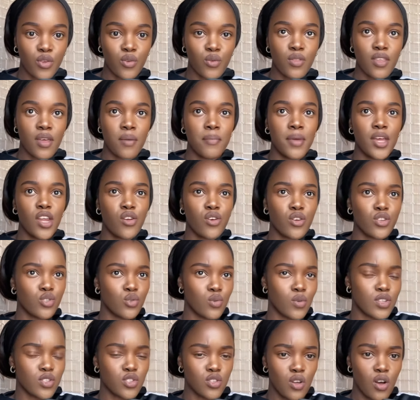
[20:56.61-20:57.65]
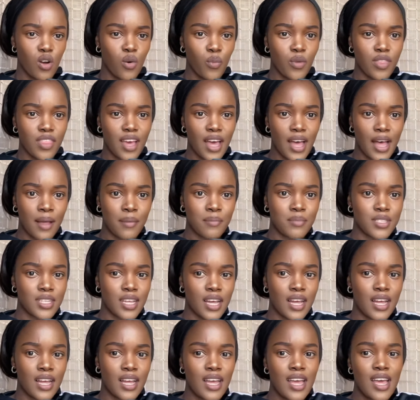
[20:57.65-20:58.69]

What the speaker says: They made her do a song with Gabza.